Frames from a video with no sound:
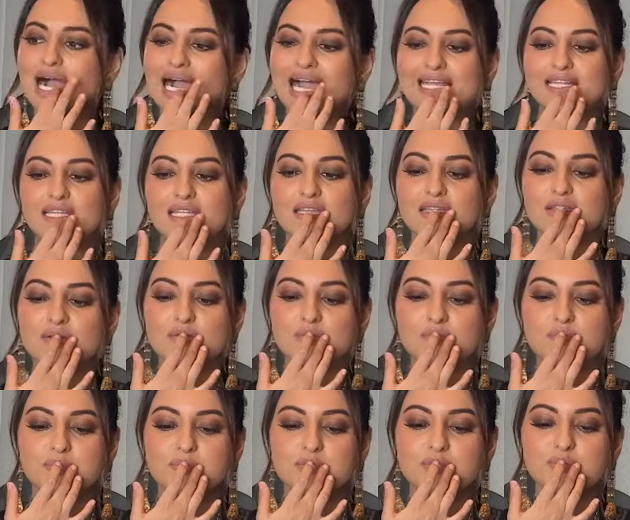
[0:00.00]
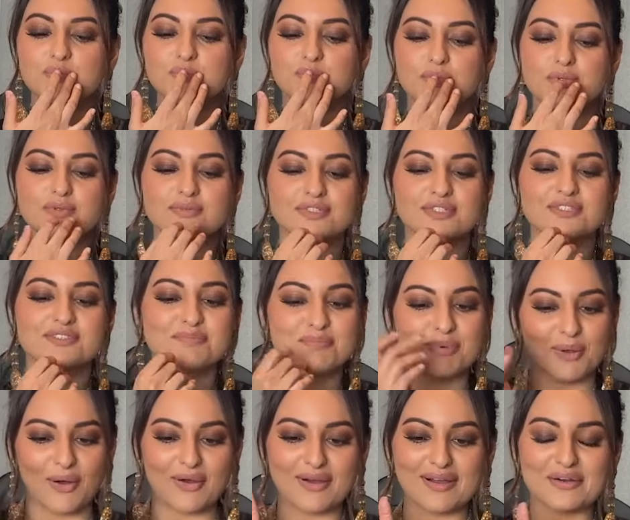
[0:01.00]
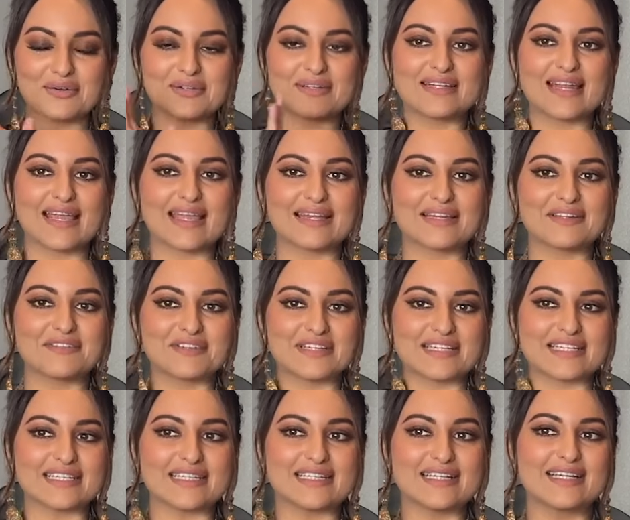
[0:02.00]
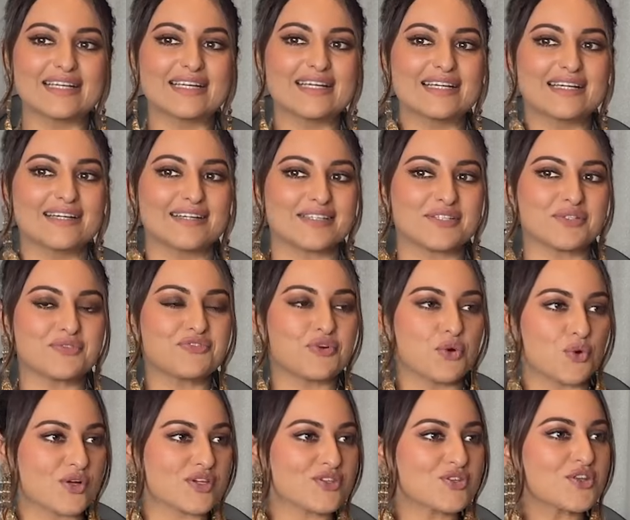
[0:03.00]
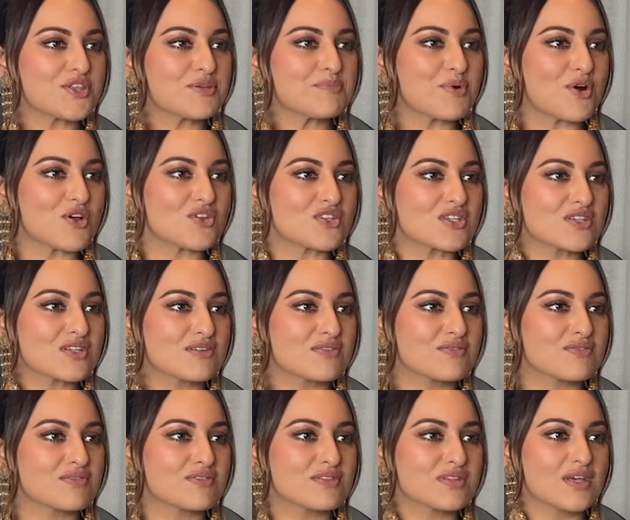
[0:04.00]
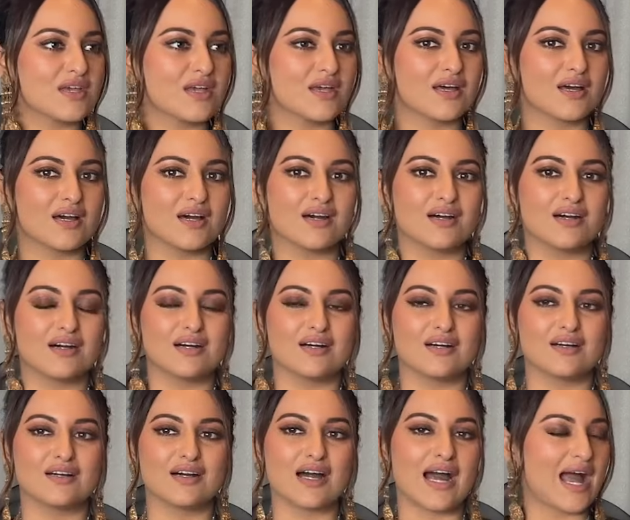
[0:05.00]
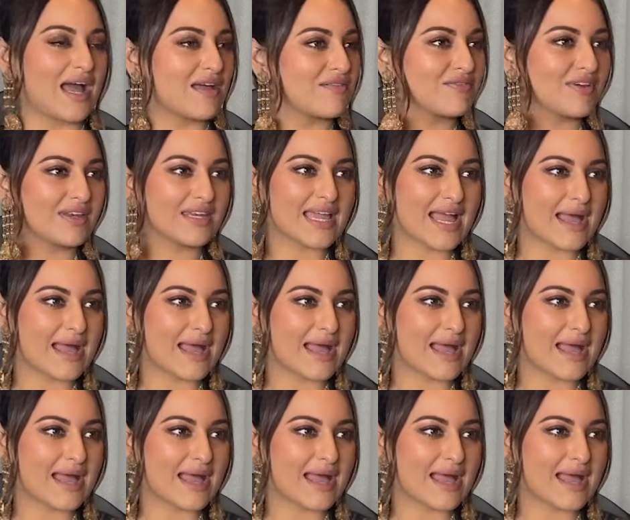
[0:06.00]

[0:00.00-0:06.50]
i think you you just block out the negativity you focus on the positives yeah. Uh, I'm very